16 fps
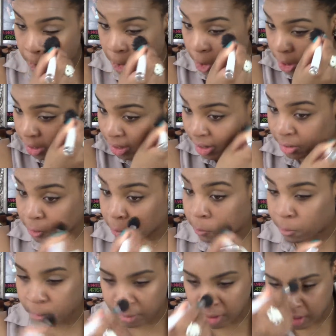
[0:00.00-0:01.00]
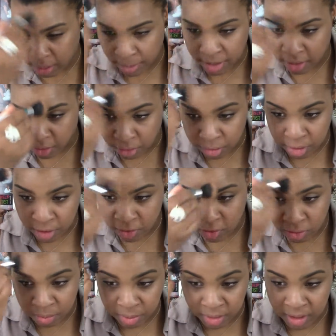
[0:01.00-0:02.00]
And I don't wear makeup as a
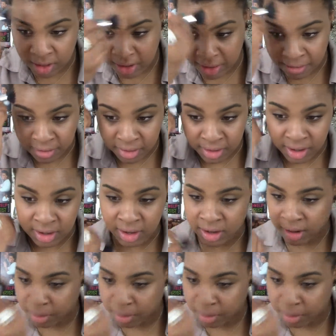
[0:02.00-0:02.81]
crutch because I feel I need it.